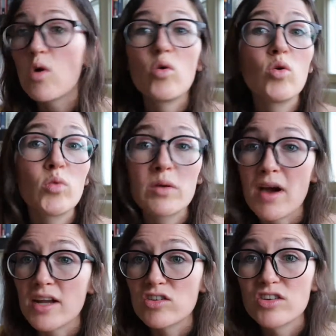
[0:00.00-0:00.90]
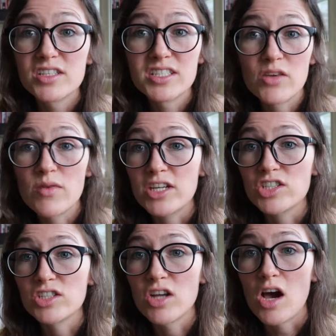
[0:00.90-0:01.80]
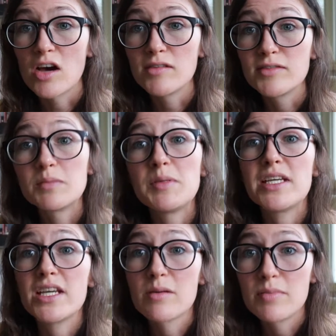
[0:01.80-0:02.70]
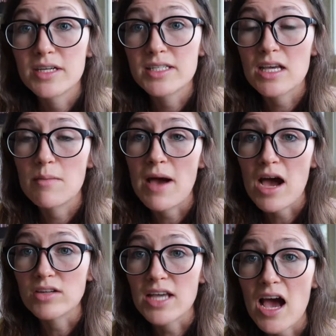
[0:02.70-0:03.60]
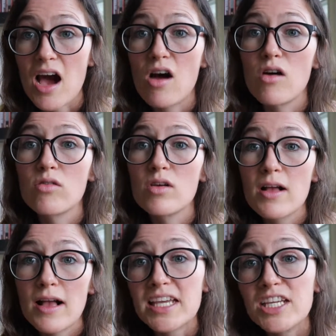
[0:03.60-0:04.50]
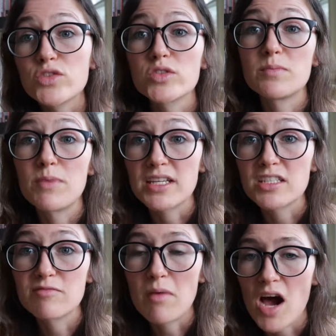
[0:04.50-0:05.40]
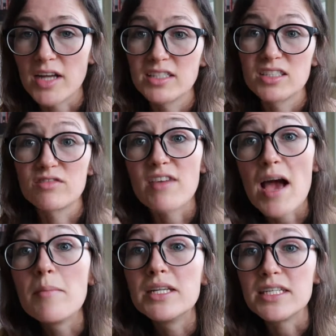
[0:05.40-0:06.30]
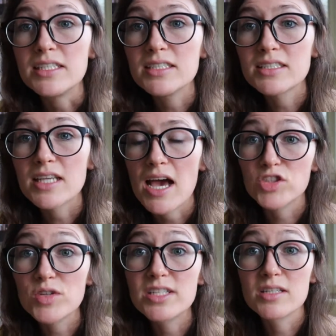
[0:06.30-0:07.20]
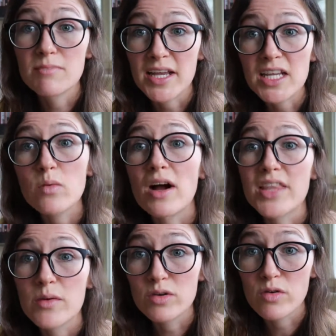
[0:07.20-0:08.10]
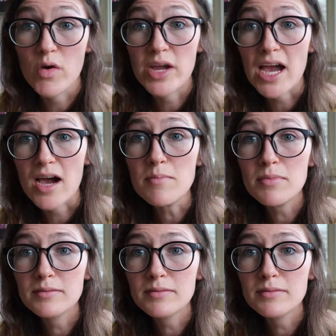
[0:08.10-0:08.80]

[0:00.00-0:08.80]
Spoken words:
Or we might go in the direction of speaking a bit about how each respective partner's families treated money while they were growing up.